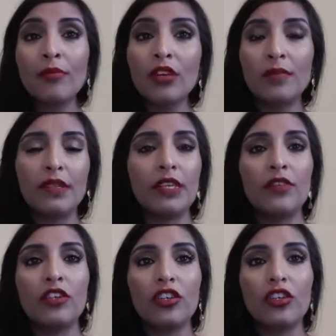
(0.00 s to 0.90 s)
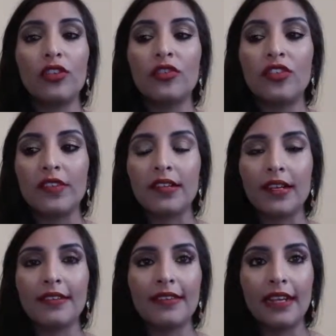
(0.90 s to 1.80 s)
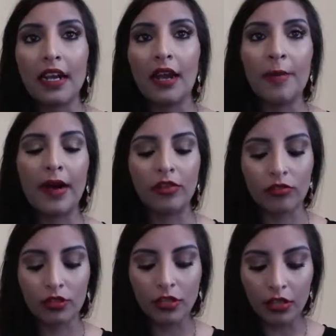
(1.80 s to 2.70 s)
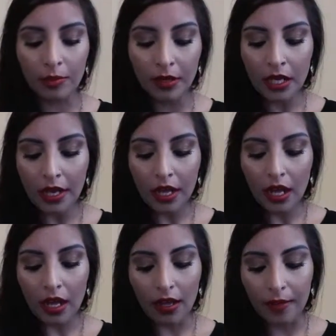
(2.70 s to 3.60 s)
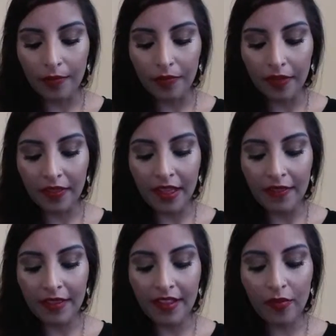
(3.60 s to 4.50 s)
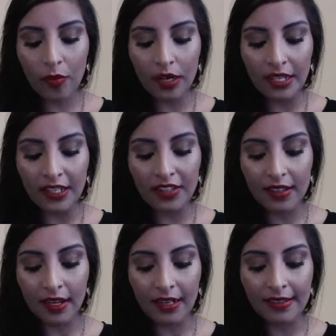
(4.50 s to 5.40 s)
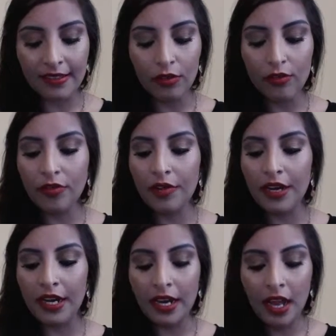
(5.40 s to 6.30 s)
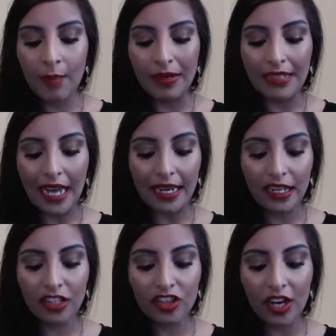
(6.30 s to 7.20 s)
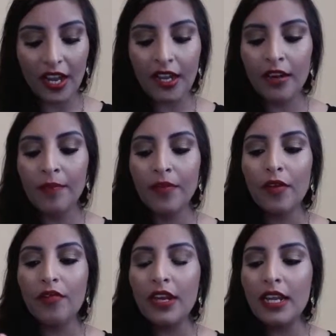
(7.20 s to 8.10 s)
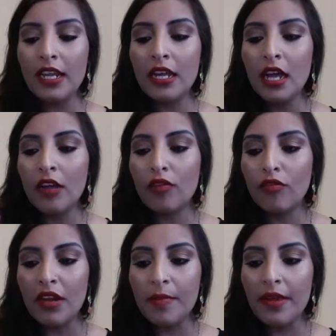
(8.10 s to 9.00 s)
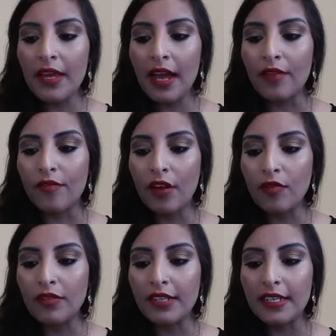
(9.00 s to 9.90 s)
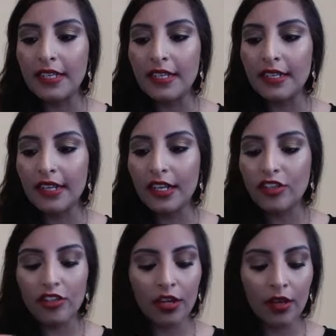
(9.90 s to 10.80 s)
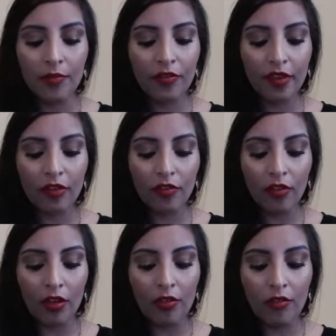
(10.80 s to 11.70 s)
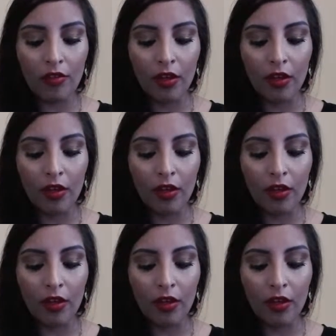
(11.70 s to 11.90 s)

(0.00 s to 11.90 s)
sometimes even to use just a concealer and a powder on top. Then this one, it's like a silvery metallic shade, really creamy and velvety in texture, so